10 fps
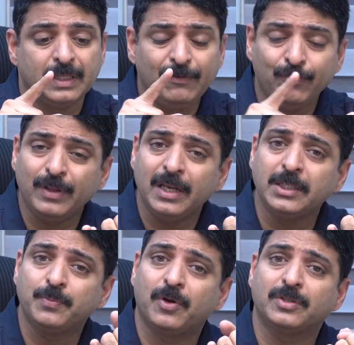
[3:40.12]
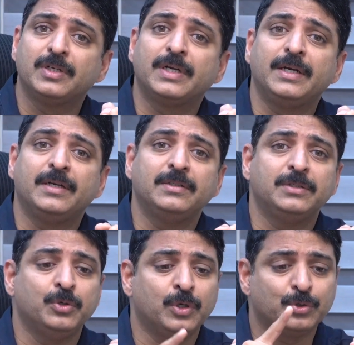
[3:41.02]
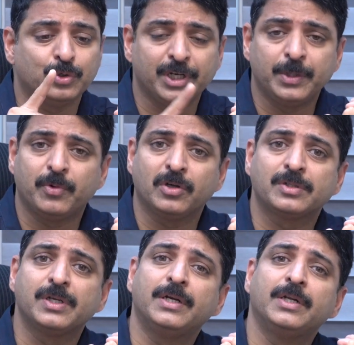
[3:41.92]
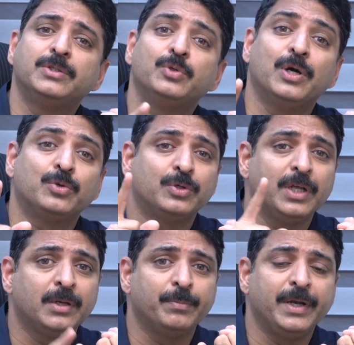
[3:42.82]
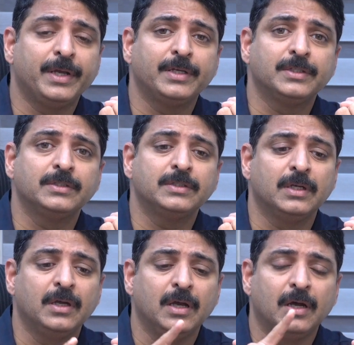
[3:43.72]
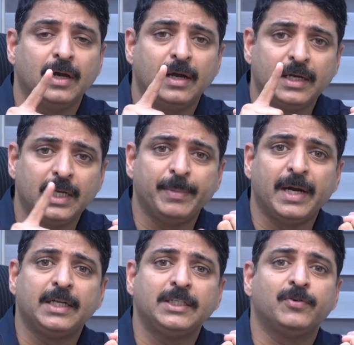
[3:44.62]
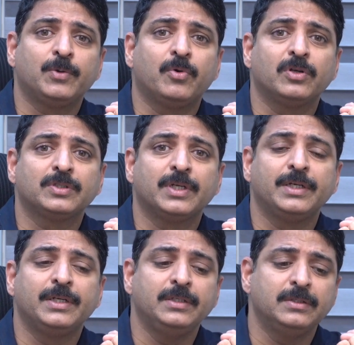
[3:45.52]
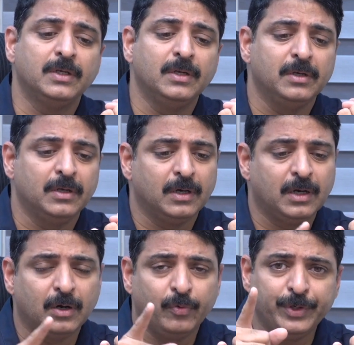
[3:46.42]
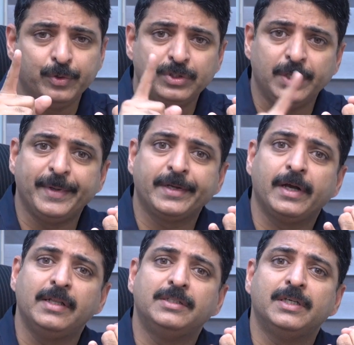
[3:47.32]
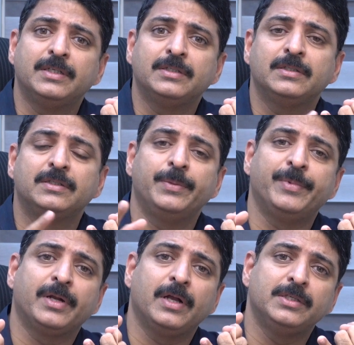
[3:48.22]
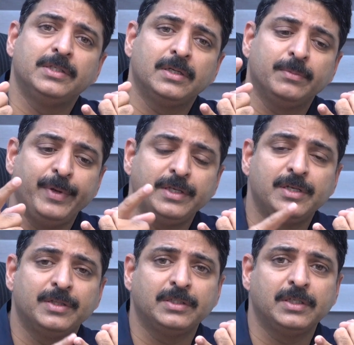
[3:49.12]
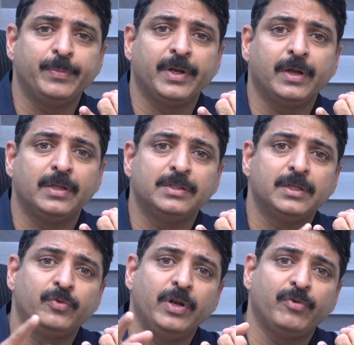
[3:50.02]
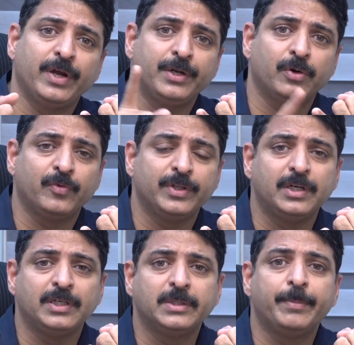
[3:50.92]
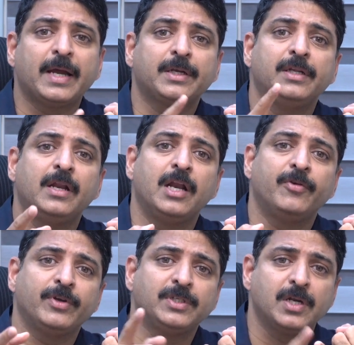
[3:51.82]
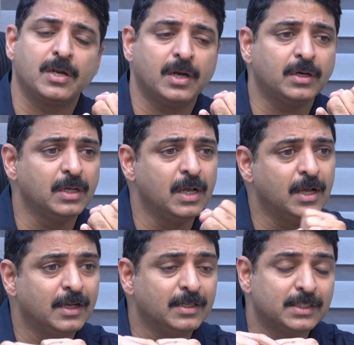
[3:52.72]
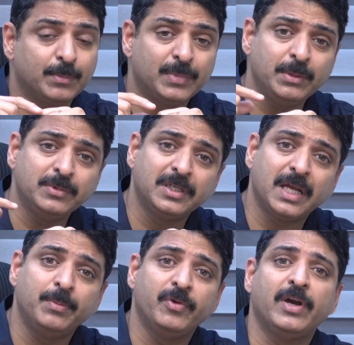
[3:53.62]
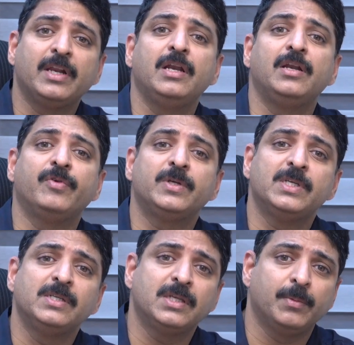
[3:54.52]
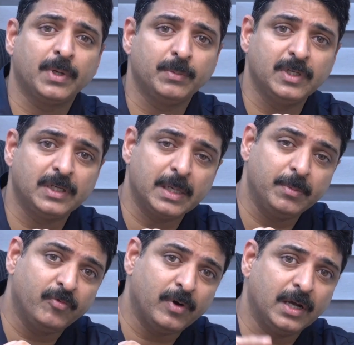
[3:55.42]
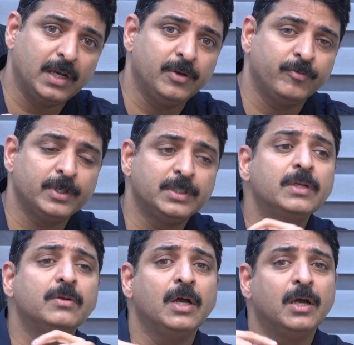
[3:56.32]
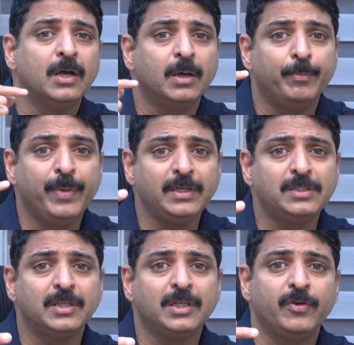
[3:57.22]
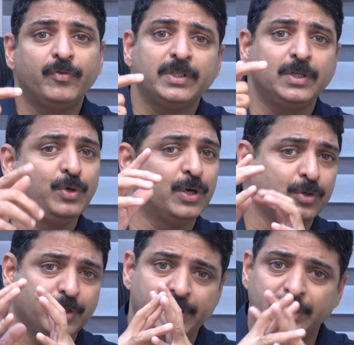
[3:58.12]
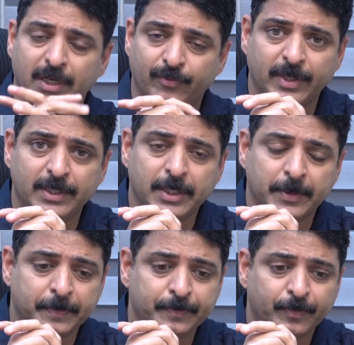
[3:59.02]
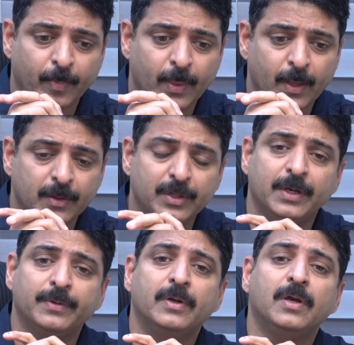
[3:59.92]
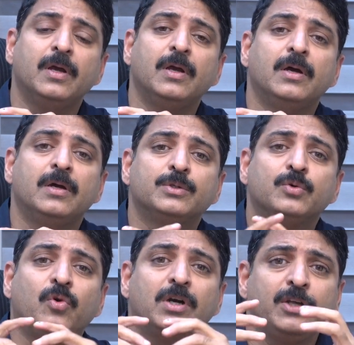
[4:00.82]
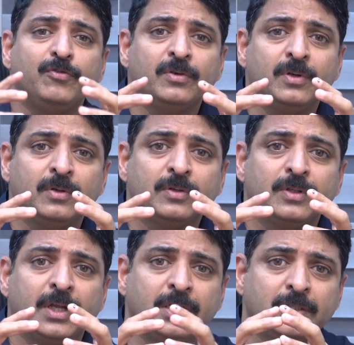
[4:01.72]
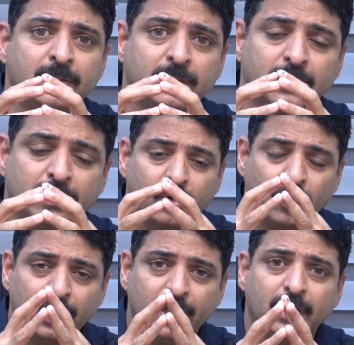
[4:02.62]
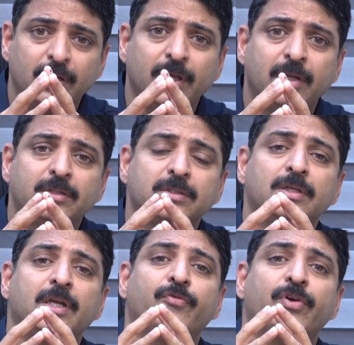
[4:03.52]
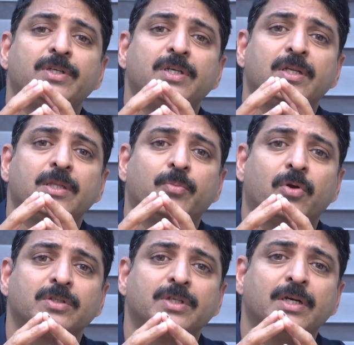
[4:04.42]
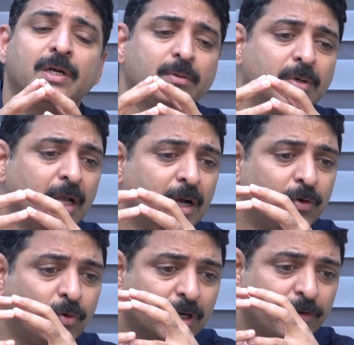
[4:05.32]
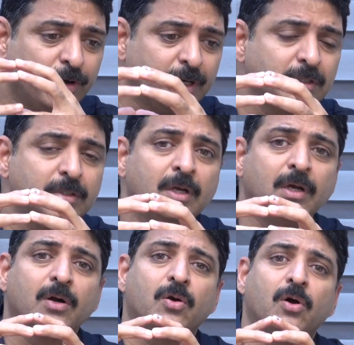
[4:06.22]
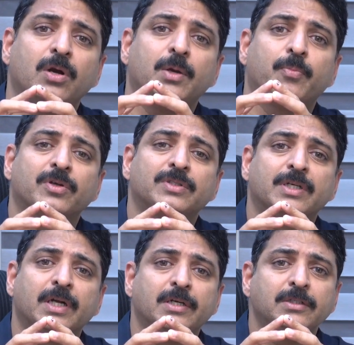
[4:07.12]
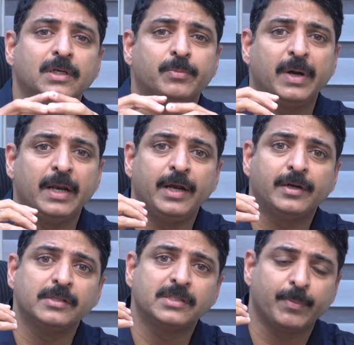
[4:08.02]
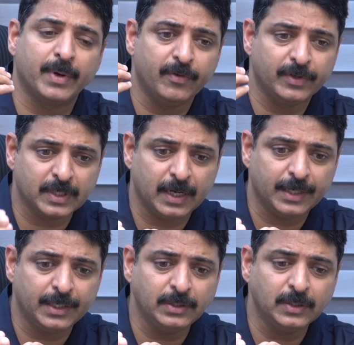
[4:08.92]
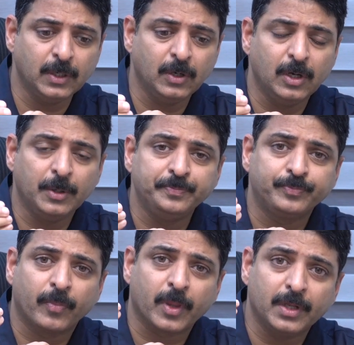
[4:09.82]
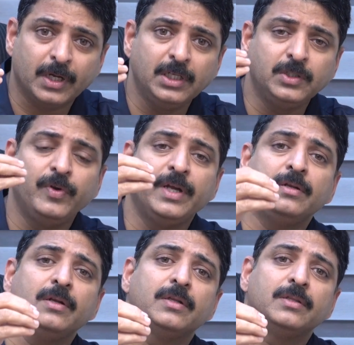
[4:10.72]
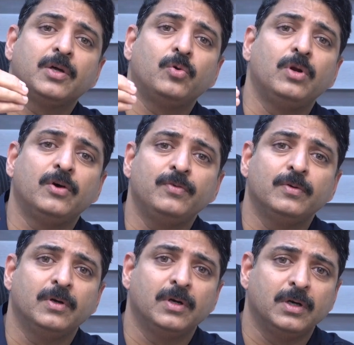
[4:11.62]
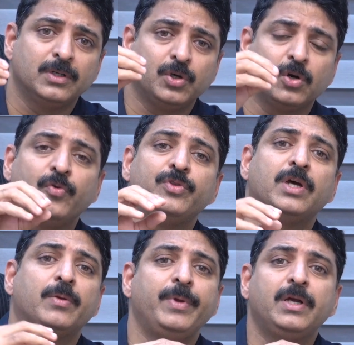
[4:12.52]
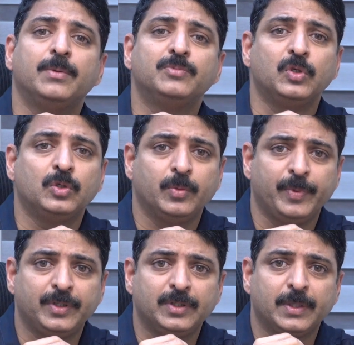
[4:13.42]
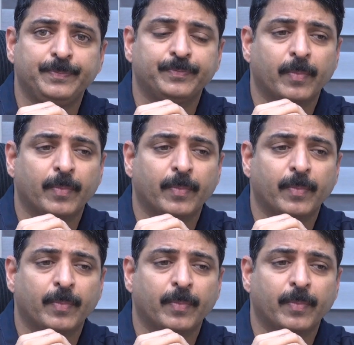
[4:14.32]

If there is prostatitis, you have to treat prostatitis, you have to take medications, antibiotics for prostatitis. We do semen culture. Based on the semen culture, we will find out whether it is a bacterial infection or not. Sometimes it can be viral infection, sometimes it can be fungal infection. Based on the infection, you have to treat the infection. Then, so what if there is chronic, there is infection in the prostate, and what if it is chronic prostatitis or bilateral seminal vasculitis? That is where the role of shockwave therapy comes into the picture.